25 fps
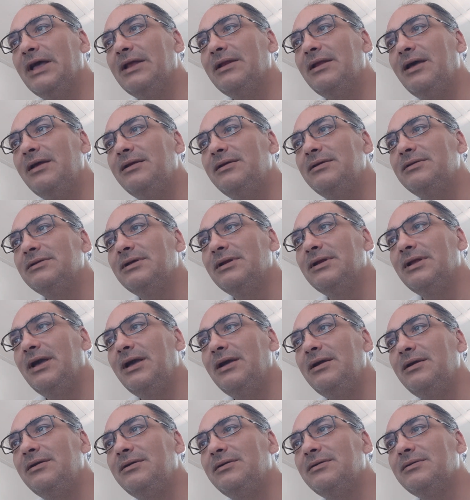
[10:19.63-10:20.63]
A Lady in the
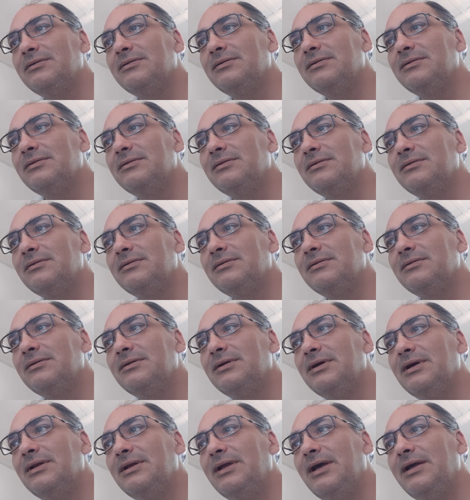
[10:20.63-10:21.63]
Lake.
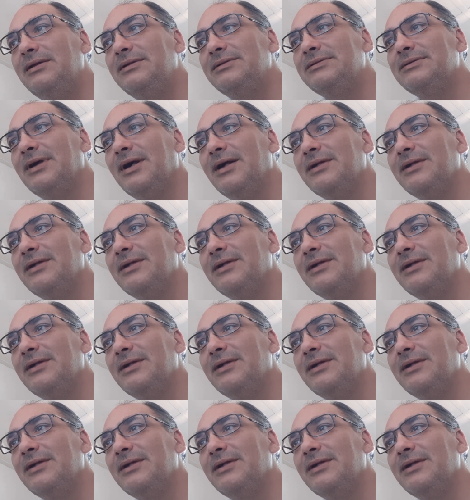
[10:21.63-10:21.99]
A Lady's